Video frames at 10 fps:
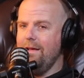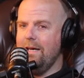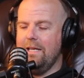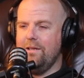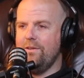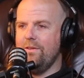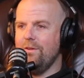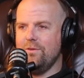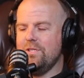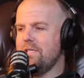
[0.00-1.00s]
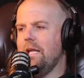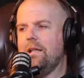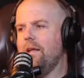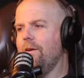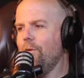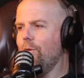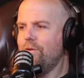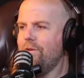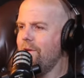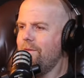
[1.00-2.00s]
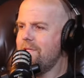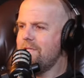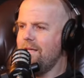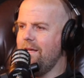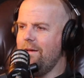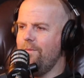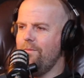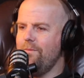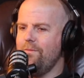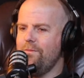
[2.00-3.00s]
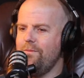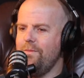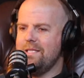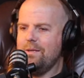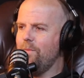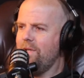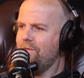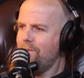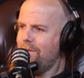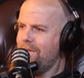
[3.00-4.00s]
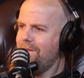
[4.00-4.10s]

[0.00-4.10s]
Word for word: and you could just stand there and awe. You know, it's um, it's unbelievable.